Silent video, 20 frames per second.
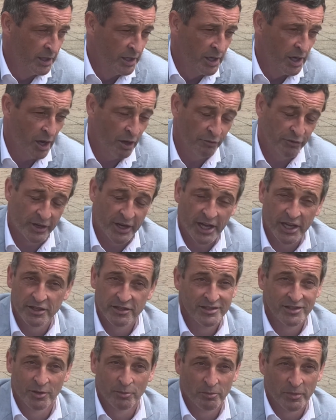having
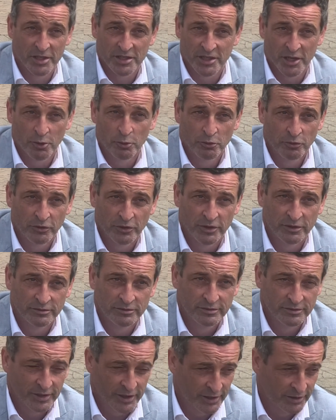eyes on them myself and
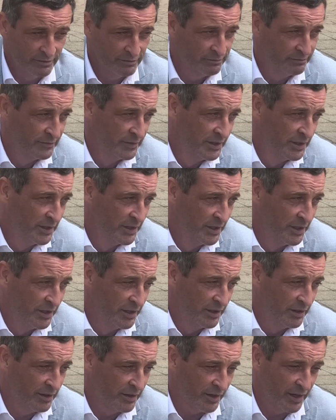
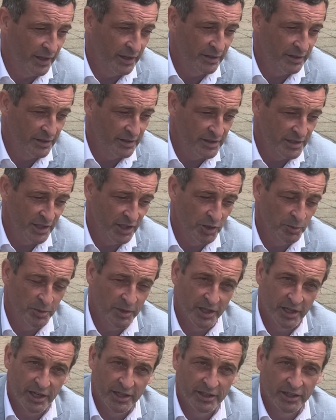trying to steer them in
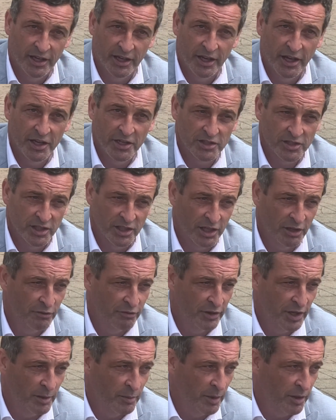the right direction and give
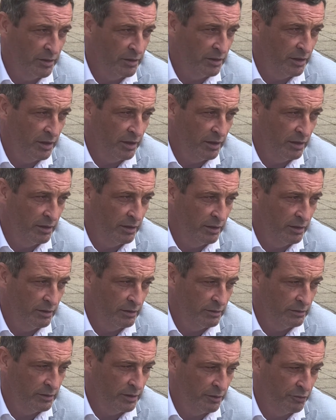them a
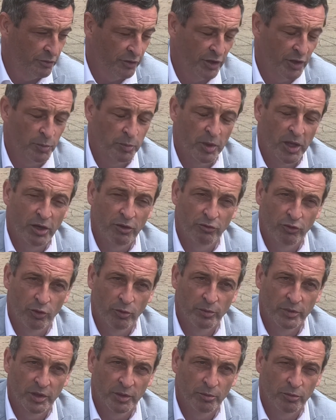further
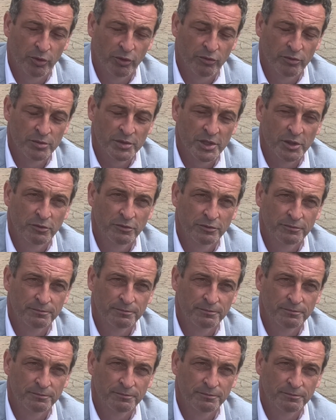platform to improve themselves.